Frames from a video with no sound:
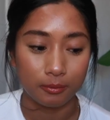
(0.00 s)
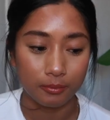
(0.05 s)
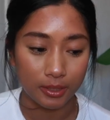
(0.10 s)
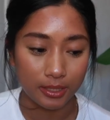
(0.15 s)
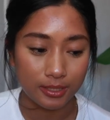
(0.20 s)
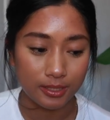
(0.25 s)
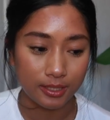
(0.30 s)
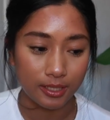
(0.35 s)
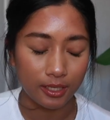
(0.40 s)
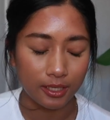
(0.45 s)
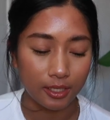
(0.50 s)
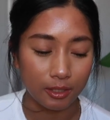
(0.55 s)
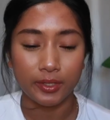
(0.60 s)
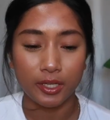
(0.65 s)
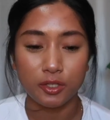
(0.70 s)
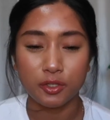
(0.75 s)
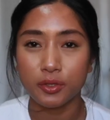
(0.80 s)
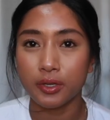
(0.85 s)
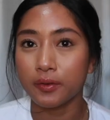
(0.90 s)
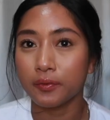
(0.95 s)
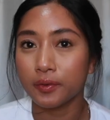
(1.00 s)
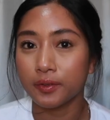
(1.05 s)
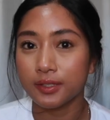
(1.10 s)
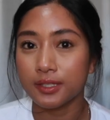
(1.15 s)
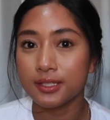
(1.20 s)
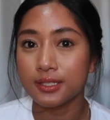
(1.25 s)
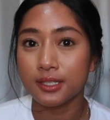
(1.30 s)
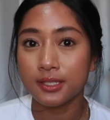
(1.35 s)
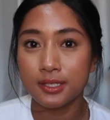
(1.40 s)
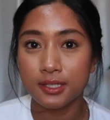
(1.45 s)
my skin. I do have
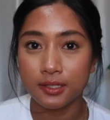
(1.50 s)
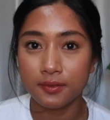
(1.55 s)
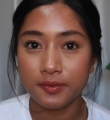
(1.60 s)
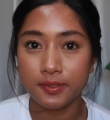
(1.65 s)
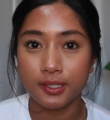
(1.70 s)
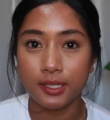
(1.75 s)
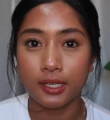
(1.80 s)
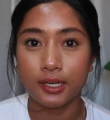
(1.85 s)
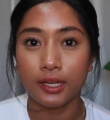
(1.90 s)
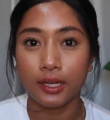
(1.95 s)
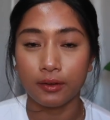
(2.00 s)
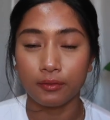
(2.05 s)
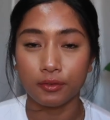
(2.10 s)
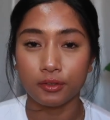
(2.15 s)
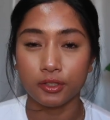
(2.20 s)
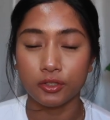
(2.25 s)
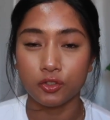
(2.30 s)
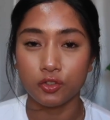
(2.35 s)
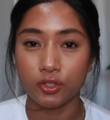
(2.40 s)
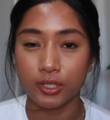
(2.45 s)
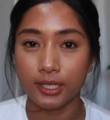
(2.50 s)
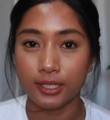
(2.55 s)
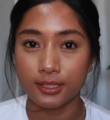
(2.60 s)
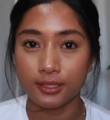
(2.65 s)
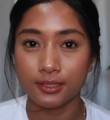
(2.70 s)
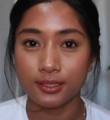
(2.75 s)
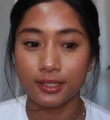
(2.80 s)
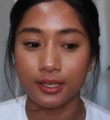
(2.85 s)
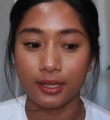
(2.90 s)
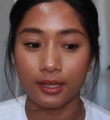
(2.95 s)
really sensitive skin, I have really dry
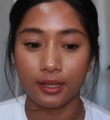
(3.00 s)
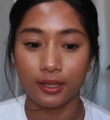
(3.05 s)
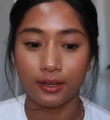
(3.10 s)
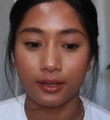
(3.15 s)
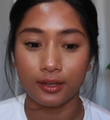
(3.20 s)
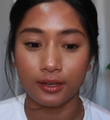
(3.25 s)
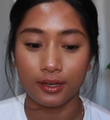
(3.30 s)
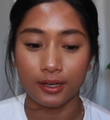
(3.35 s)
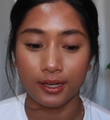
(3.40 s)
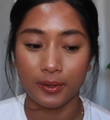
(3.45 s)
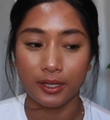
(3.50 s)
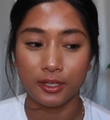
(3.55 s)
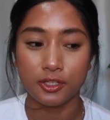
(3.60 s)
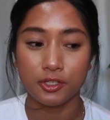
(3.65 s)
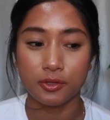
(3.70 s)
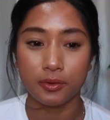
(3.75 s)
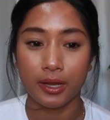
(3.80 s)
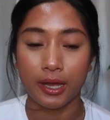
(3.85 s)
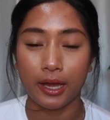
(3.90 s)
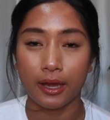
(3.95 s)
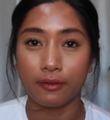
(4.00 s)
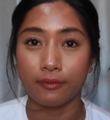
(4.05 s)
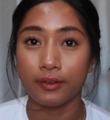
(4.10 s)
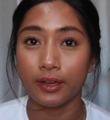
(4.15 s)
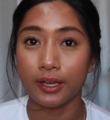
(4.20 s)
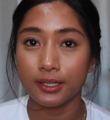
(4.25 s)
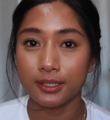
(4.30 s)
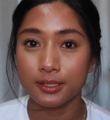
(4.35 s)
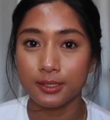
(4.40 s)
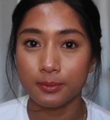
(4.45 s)
skin, I do have
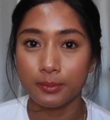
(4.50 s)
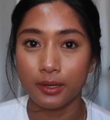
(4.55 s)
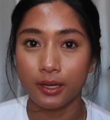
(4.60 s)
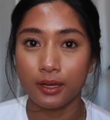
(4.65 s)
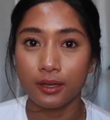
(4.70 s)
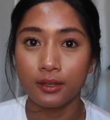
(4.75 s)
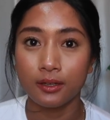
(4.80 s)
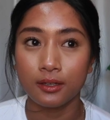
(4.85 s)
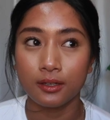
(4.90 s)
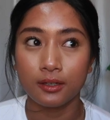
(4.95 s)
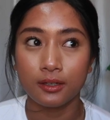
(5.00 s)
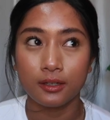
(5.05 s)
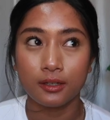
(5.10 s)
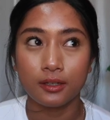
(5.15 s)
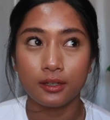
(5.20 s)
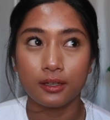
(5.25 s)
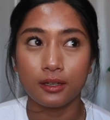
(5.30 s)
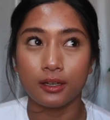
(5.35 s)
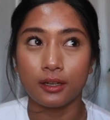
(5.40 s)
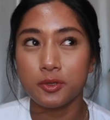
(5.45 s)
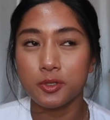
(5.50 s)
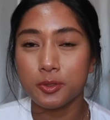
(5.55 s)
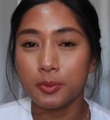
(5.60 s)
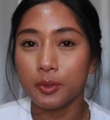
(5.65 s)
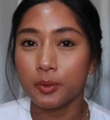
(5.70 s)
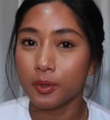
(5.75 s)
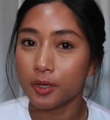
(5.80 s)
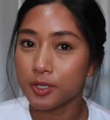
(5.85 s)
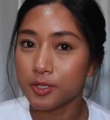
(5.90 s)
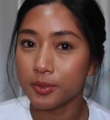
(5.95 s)
eczema. It used to
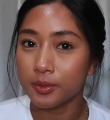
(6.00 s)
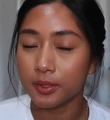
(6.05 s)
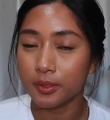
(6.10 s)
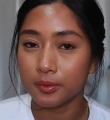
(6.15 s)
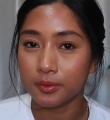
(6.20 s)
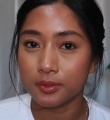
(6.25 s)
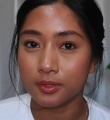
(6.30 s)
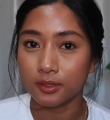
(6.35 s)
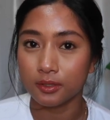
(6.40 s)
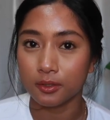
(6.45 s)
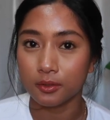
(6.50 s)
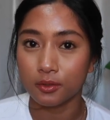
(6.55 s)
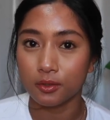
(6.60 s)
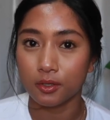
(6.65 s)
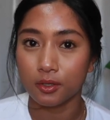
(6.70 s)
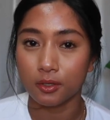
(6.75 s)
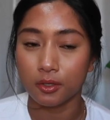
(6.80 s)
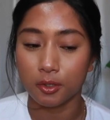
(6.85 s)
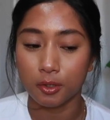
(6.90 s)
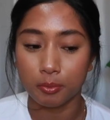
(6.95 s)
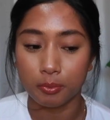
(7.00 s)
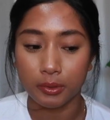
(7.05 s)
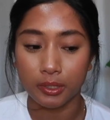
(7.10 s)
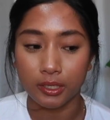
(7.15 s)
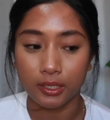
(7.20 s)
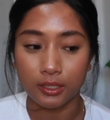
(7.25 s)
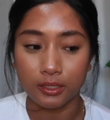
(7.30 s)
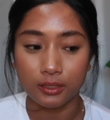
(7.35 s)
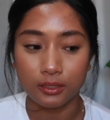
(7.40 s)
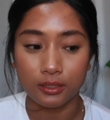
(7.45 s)
be worse when I was a little girl,
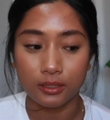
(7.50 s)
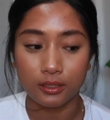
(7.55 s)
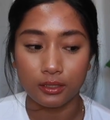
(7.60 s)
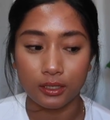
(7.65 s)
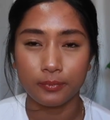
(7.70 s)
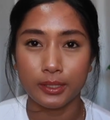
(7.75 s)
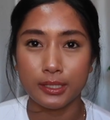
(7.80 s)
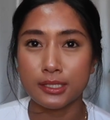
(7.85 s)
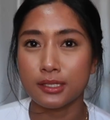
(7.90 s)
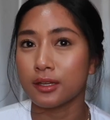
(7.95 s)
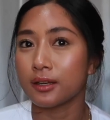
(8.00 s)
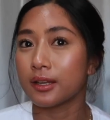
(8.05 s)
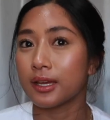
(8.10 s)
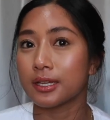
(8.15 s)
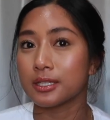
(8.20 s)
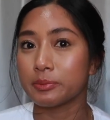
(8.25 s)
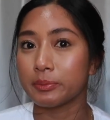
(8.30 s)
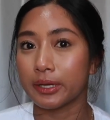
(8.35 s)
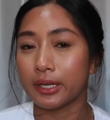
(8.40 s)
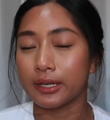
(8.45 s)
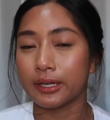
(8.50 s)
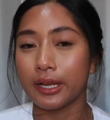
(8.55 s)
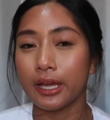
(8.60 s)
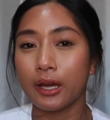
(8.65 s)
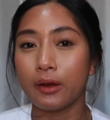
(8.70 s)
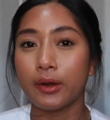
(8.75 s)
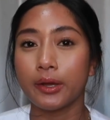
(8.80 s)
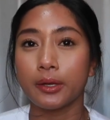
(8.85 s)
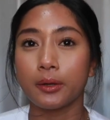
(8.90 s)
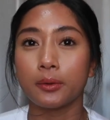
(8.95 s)
but it's not as bad
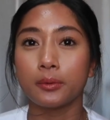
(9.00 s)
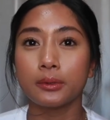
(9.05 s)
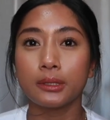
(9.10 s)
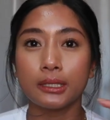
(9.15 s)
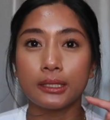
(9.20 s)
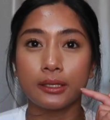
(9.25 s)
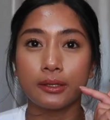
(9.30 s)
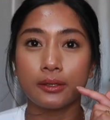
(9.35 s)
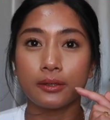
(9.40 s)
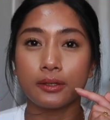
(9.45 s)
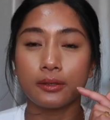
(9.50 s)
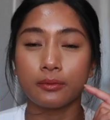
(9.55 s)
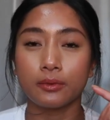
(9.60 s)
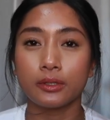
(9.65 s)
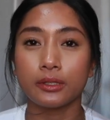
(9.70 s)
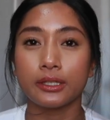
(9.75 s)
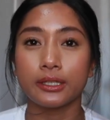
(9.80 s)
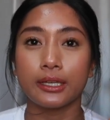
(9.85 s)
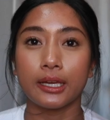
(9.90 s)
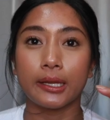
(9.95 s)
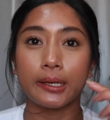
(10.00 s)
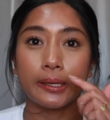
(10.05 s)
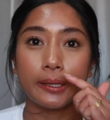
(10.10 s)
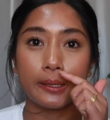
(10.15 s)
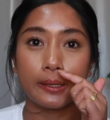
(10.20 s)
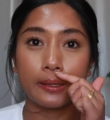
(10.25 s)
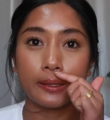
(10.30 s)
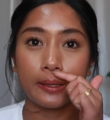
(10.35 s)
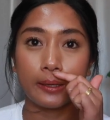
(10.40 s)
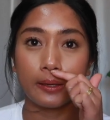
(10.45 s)
now. I only really get
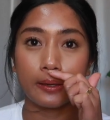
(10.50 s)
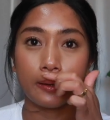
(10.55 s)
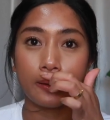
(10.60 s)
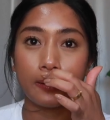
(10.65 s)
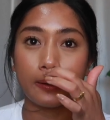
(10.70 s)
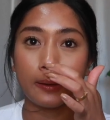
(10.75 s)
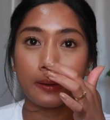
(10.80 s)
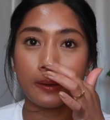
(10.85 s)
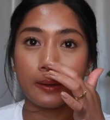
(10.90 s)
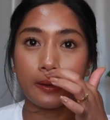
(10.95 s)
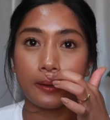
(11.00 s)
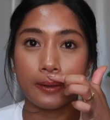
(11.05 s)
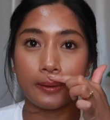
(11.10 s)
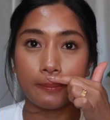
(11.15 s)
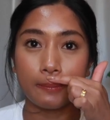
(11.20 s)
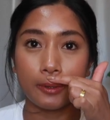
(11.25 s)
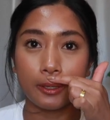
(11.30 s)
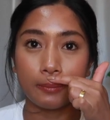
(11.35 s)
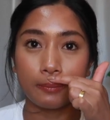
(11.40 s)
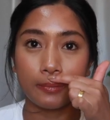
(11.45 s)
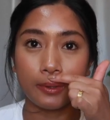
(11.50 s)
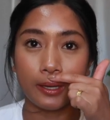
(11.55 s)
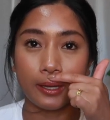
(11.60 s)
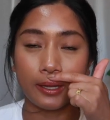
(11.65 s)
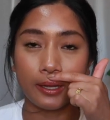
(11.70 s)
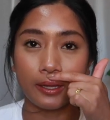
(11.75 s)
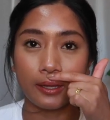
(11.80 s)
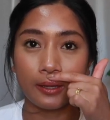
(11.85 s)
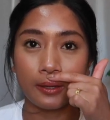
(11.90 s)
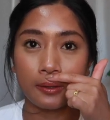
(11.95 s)
it like on
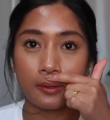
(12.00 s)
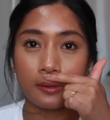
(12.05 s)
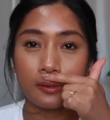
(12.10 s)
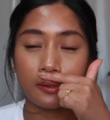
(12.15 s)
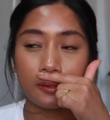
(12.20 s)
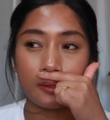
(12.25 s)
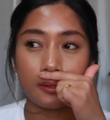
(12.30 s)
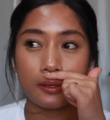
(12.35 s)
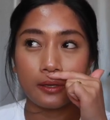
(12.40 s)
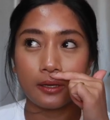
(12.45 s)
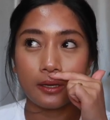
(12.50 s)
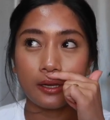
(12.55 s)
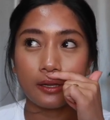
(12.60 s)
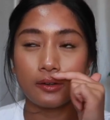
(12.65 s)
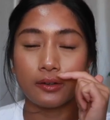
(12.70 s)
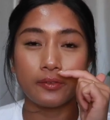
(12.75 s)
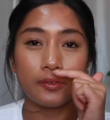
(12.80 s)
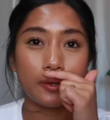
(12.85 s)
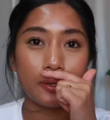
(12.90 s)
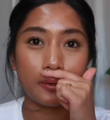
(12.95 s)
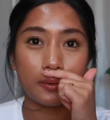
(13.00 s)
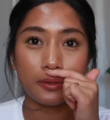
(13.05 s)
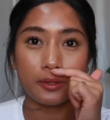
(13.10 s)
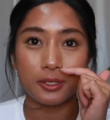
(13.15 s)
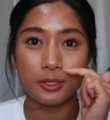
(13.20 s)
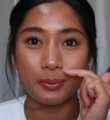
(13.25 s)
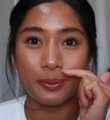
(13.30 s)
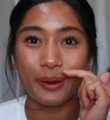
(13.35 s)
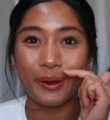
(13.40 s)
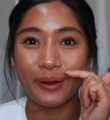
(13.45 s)
my, I don't even know what
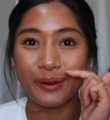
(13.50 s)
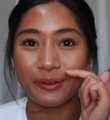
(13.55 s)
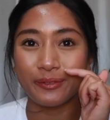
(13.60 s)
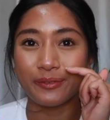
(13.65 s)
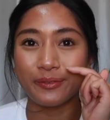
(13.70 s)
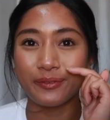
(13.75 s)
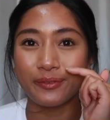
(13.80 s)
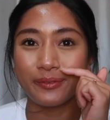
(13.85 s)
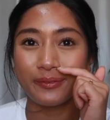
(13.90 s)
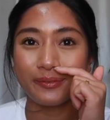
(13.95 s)
this part of